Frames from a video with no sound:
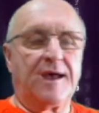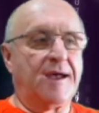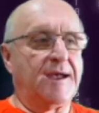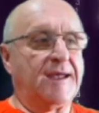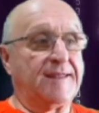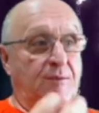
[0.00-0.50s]

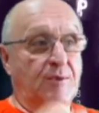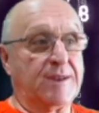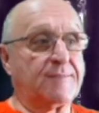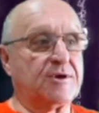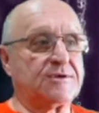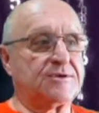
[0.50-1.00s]
Uh, and then
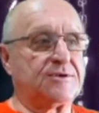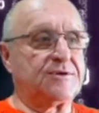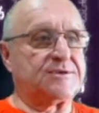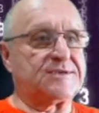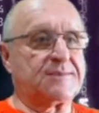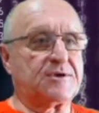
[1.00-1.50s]
what I'm going to
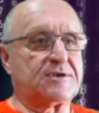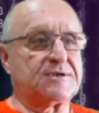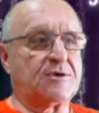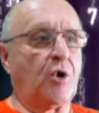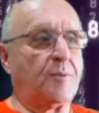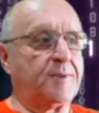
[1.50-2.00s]
do is I'm going
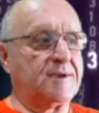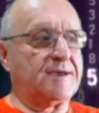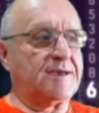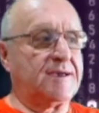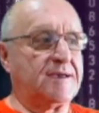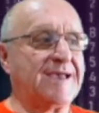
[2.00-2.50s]
to open
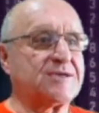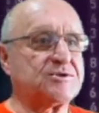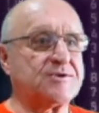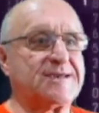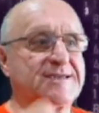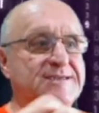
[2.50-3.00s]
an
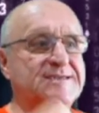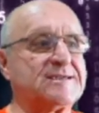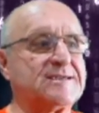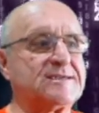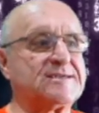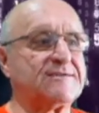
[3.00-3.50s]
extra
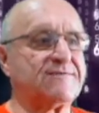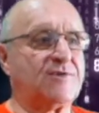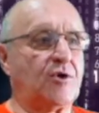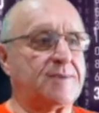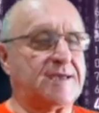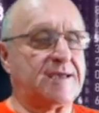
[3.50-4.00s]
instance of
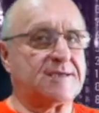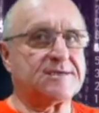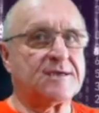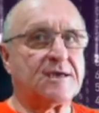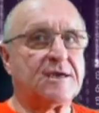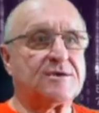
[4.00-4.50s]

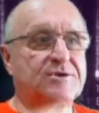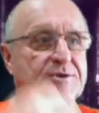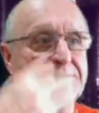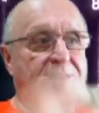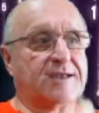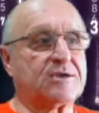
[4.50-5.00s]
OBS
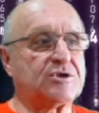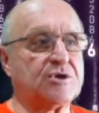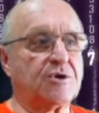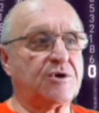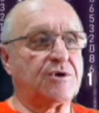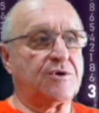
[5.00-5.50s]
so that I can
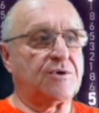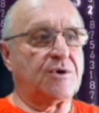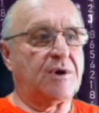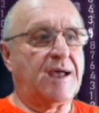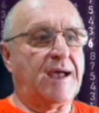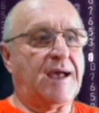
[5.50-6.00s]
show
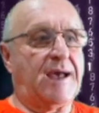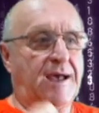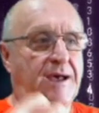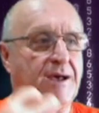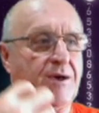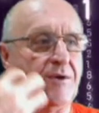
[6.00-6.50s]
you
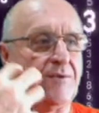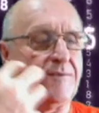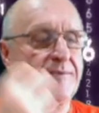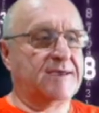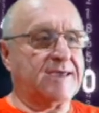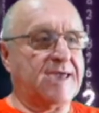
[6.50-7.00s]
how
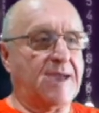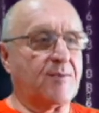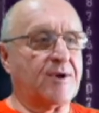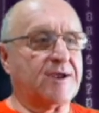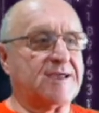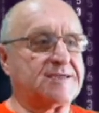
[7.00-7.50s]
the
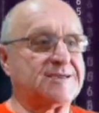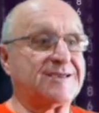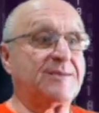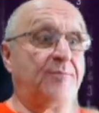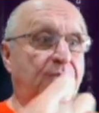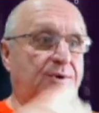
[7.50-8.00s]
camera gets
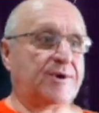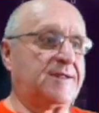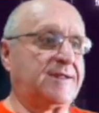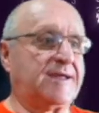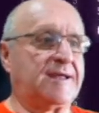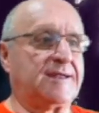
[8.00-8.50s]

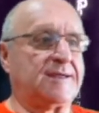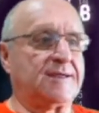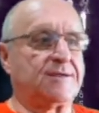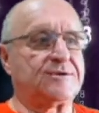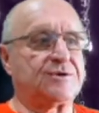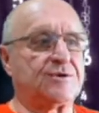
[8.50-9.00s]
imported then
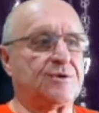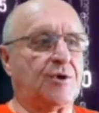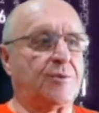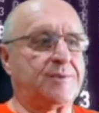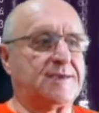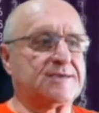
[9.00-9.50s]
into
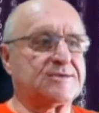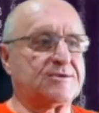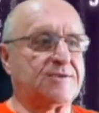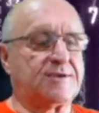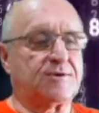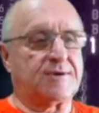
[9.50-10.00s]
OBS
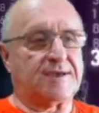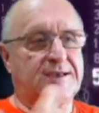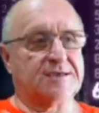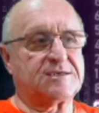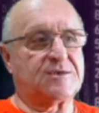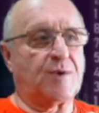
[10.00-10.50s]
so that you can
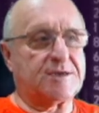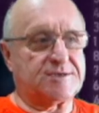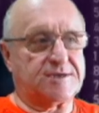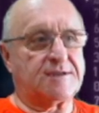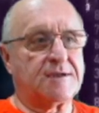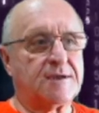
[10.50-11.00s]
actually
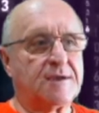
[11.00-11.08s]
watch it.